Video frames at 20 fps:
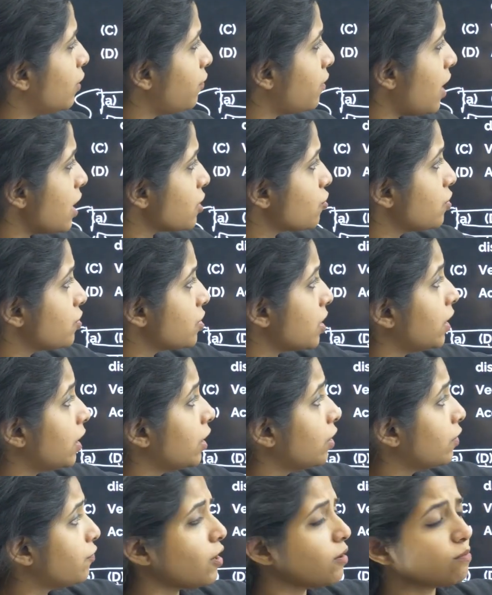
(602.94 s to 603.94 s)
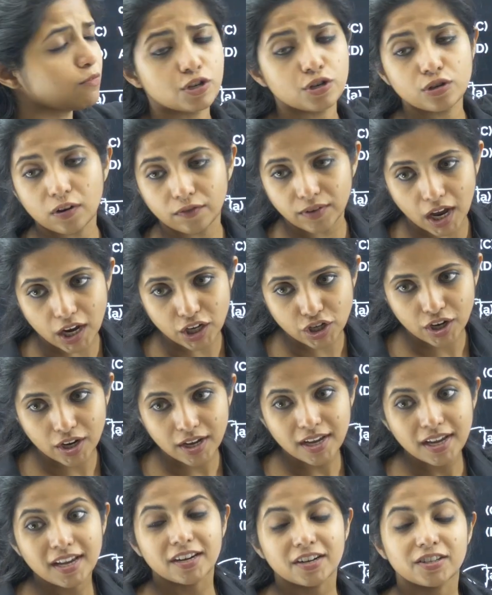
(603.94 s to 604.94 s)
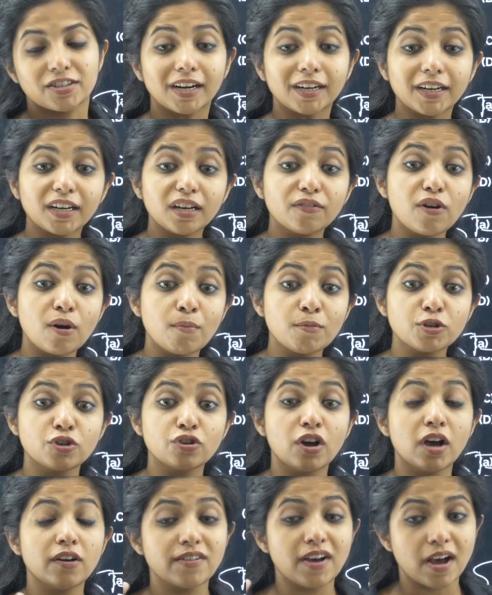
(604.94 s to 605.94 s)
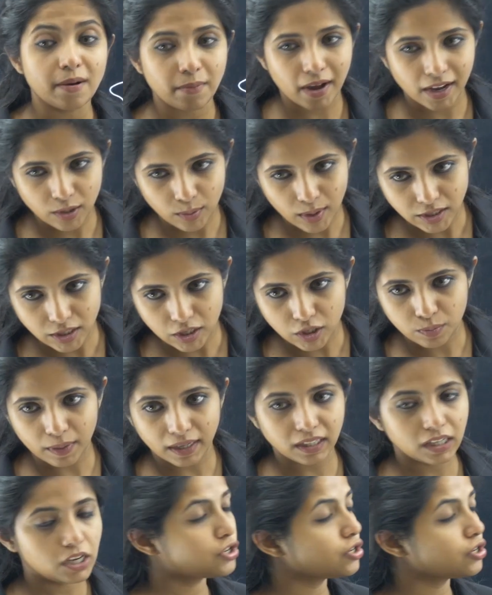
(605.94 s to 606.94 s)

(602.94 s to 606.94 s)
flask resulted in the formation of dash. Resulted in the formation of amino acids, my dear